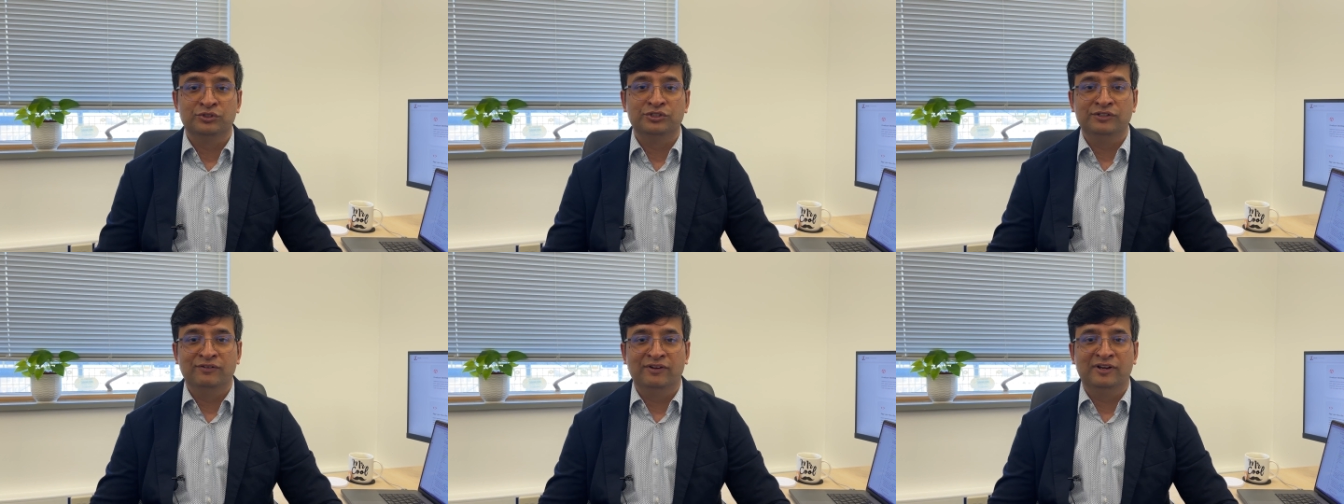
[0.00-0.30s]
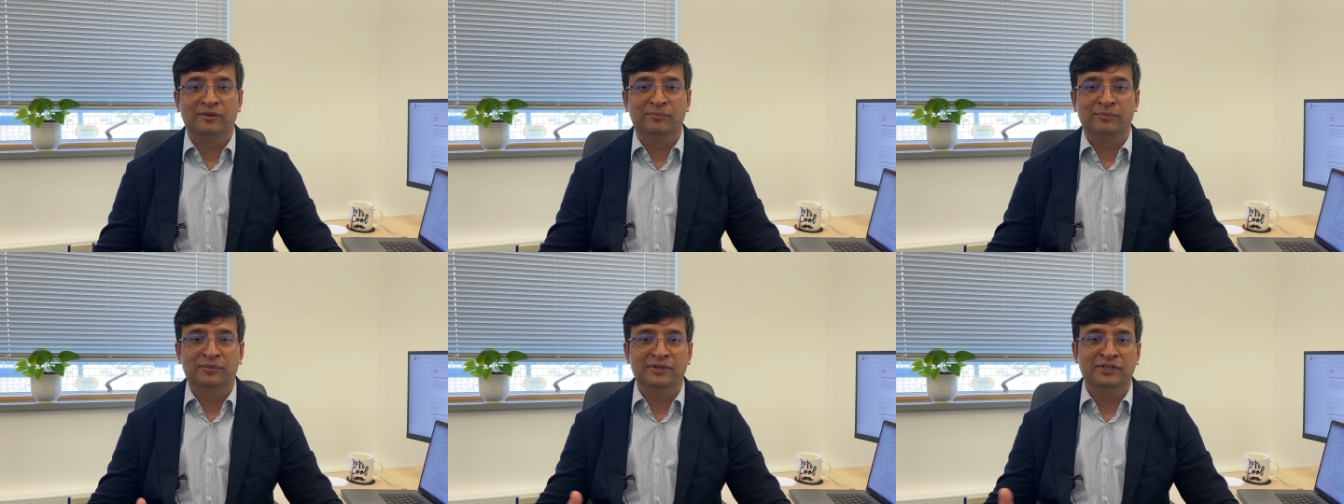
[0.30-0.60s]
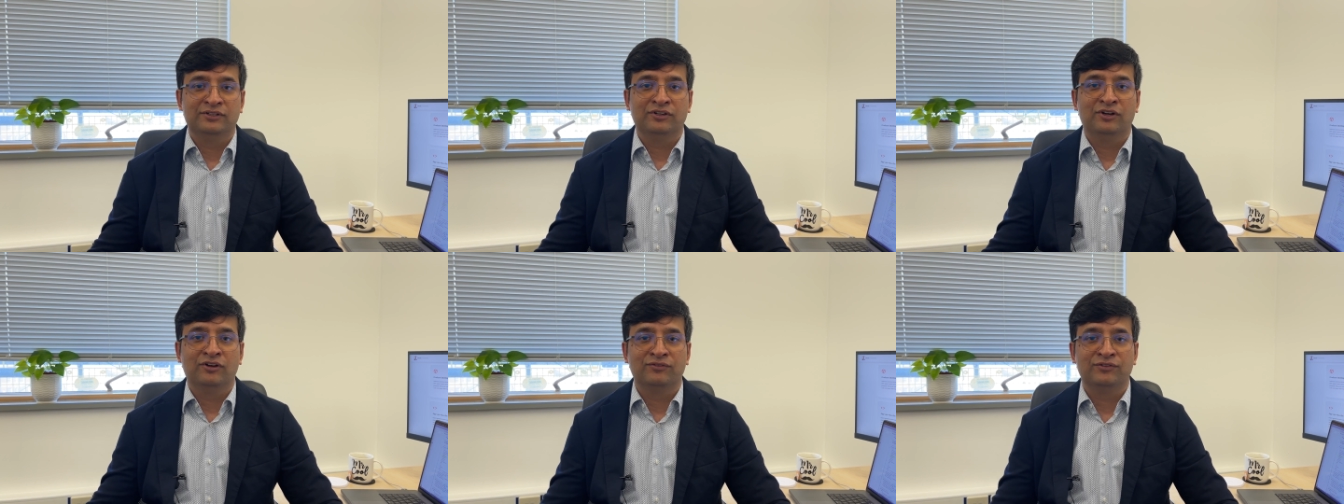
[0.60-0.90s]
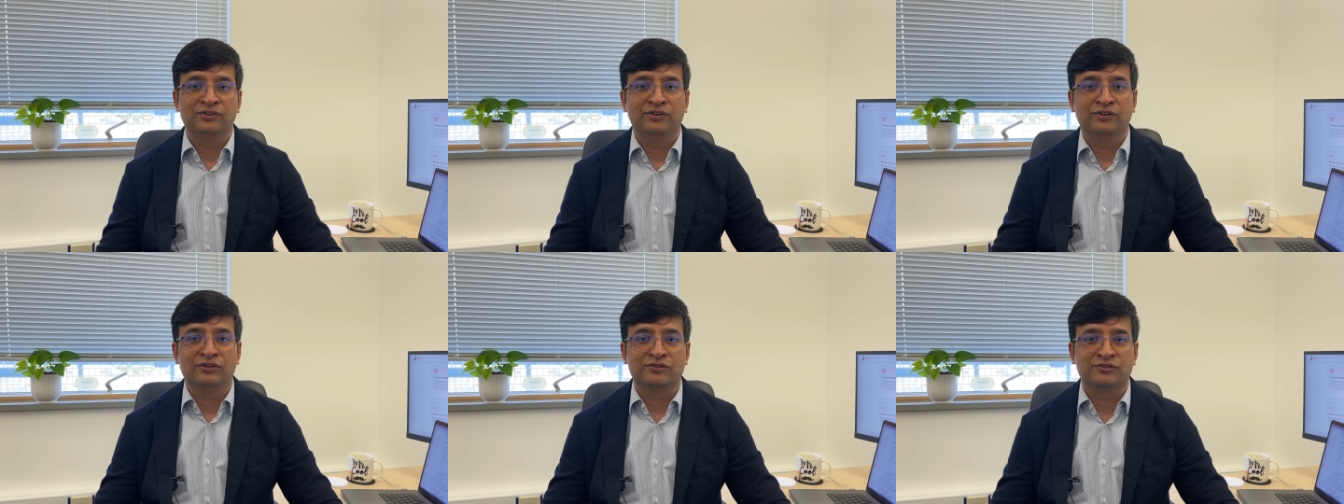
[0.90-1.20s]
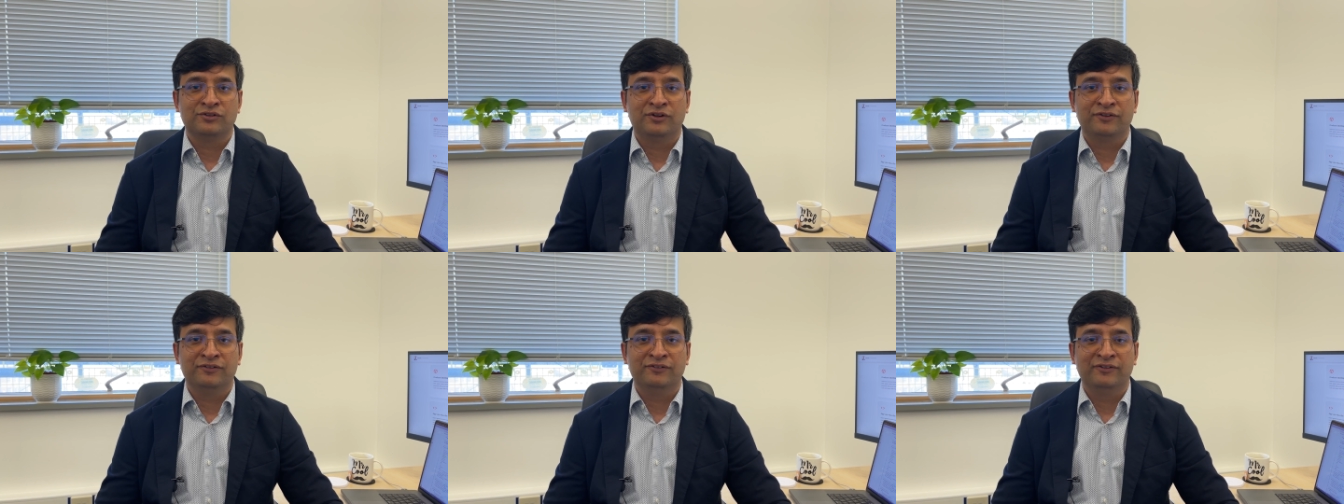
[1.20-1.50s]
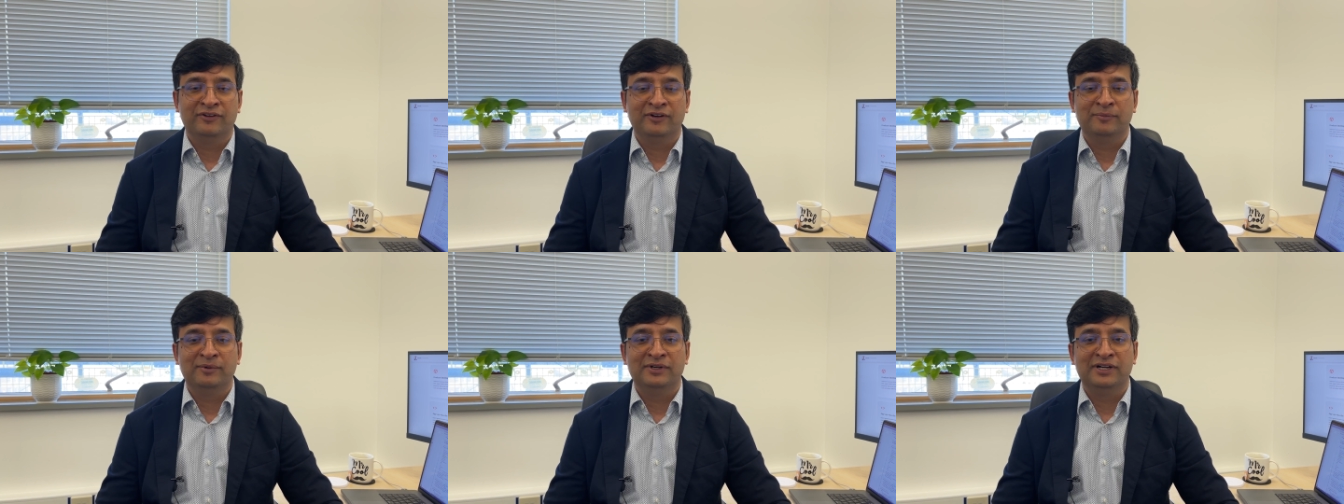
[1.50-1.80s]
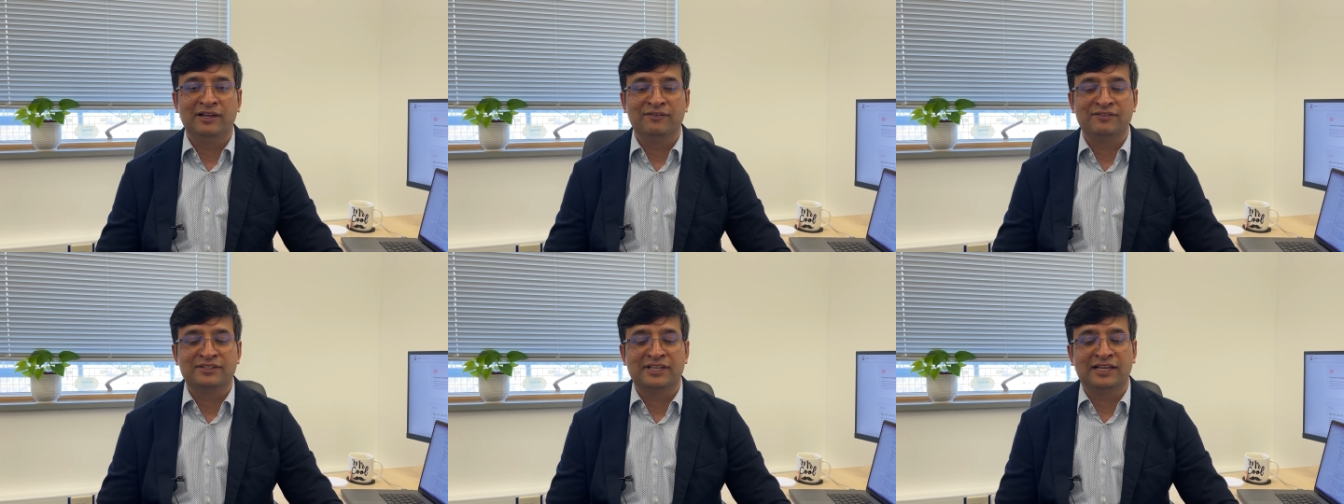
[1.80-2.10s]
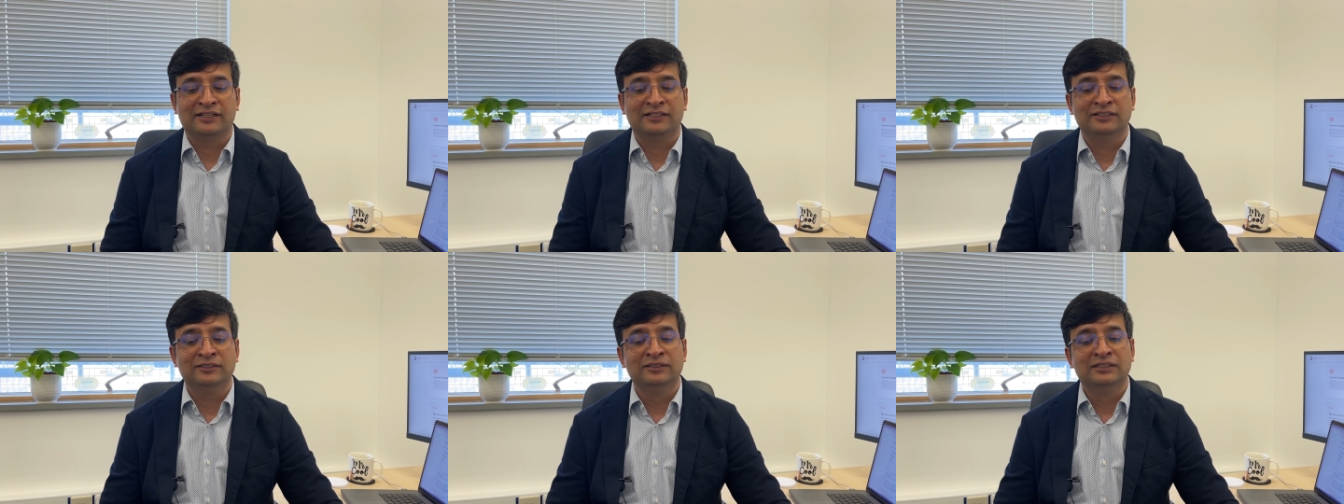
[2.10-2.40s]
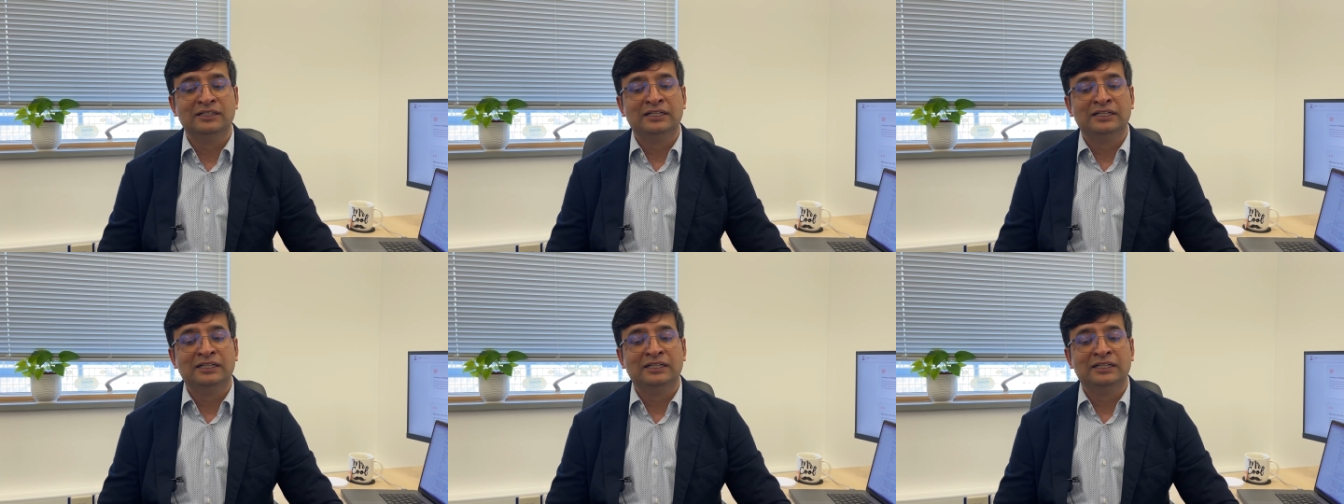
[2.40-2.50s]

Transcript: development of your software development lifecycle.